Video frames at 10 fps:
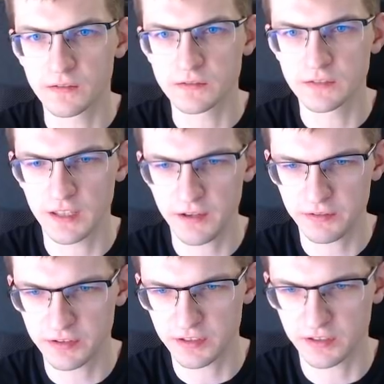
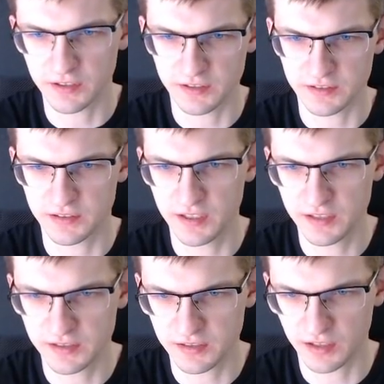left is
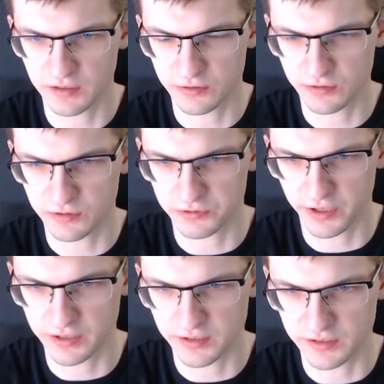this and root
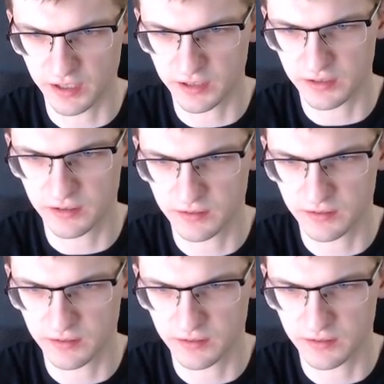right is that.